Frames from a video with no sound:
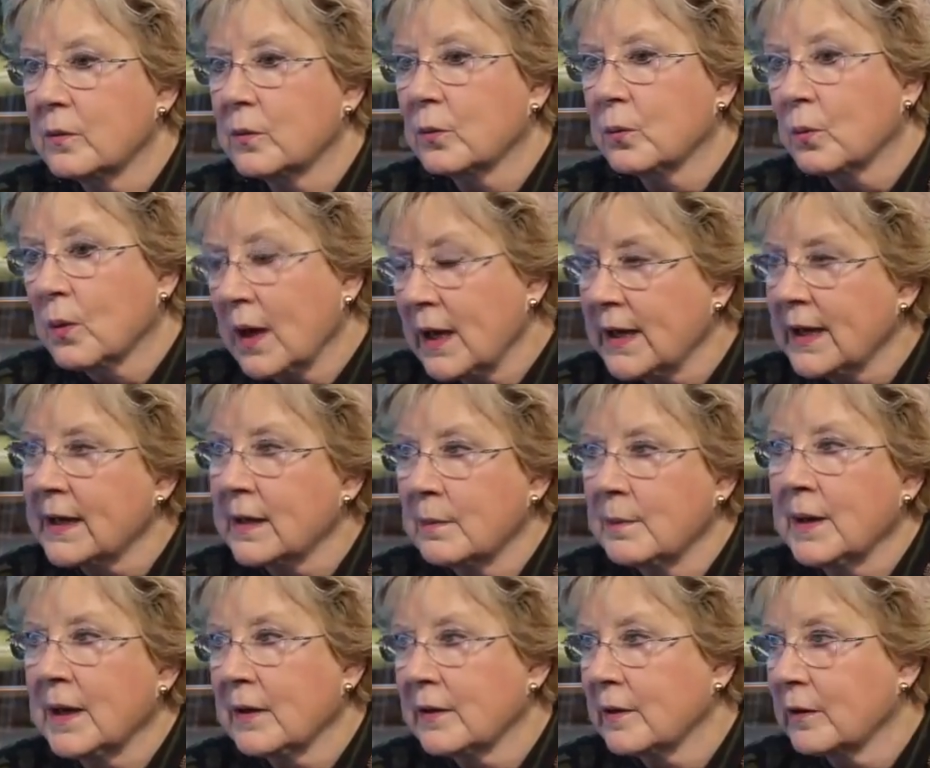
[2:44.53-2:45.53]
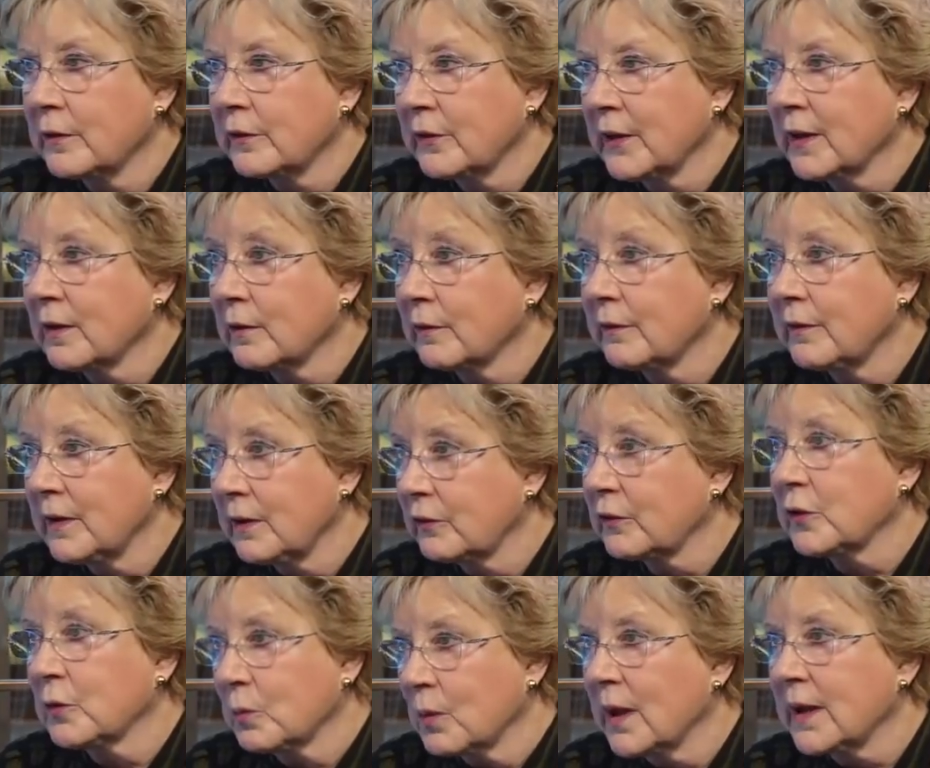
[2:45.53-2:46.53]
writing about yourself is
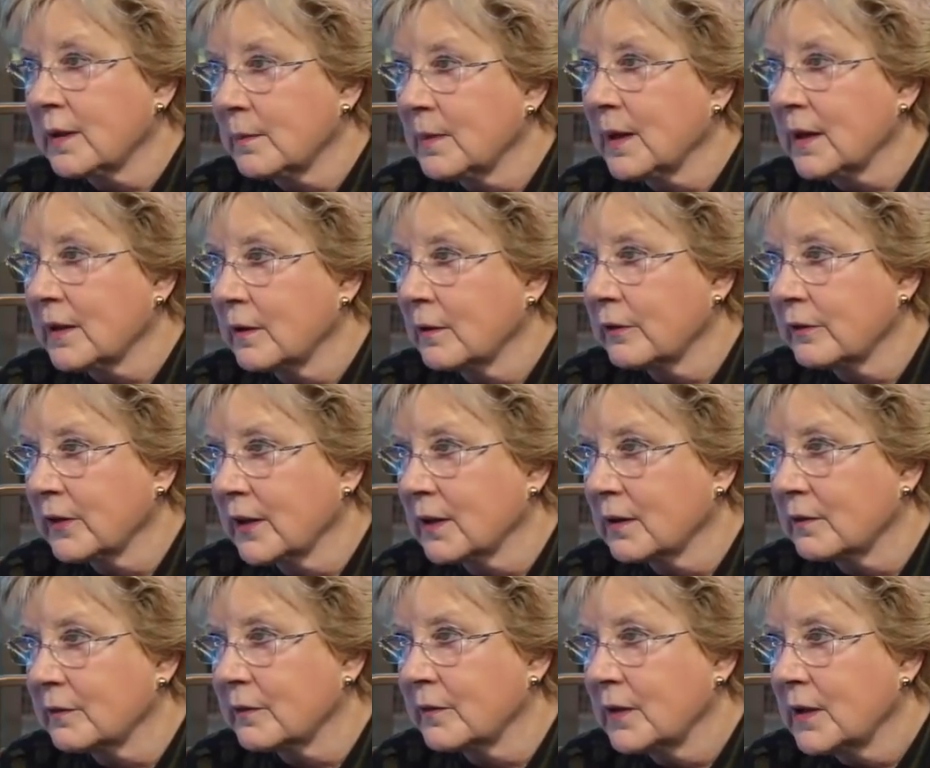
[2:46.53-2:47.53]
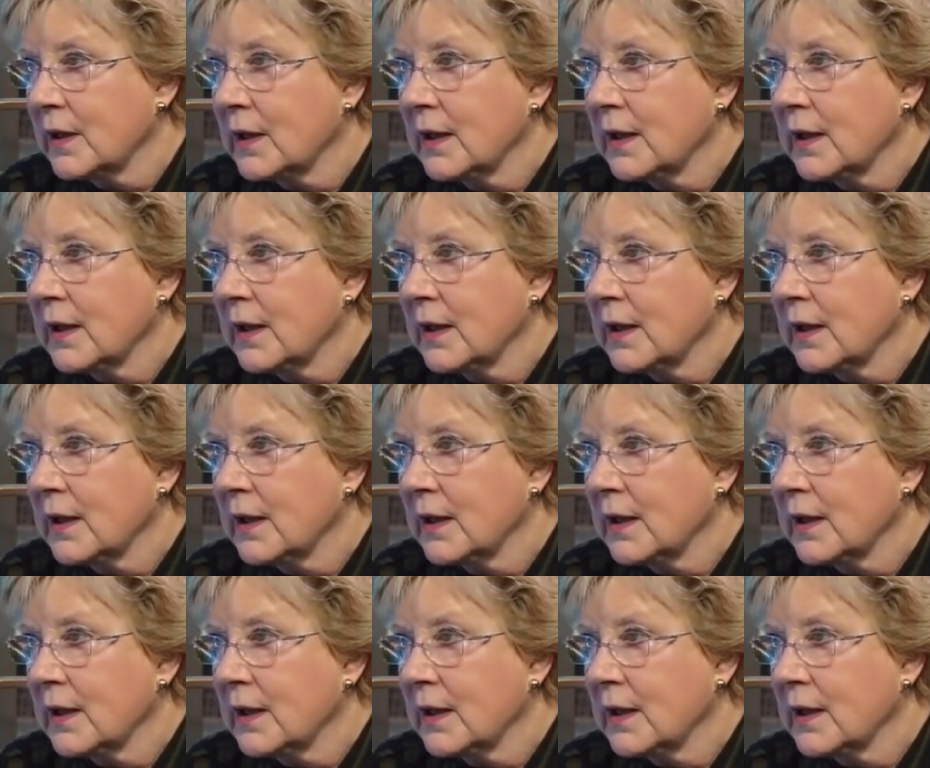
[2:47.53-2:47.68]
to write about yourself,